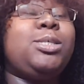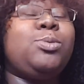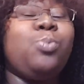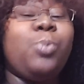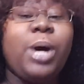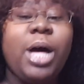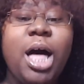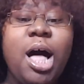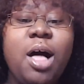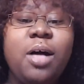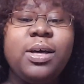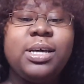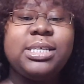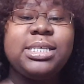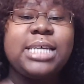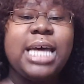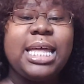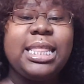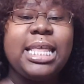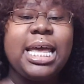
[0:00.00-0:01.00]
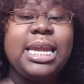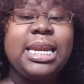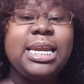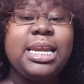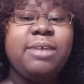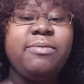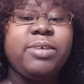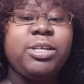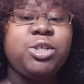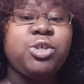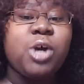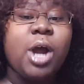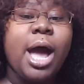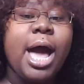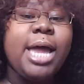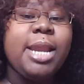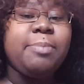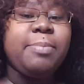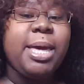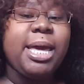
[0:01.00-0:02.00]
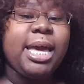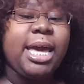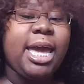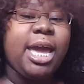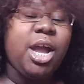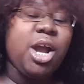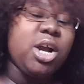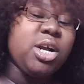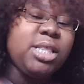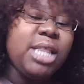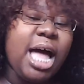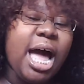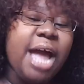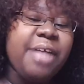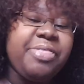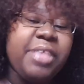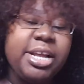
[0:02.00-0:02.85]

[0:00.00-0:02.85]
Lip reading: well is that they didn't even try to make a hairline.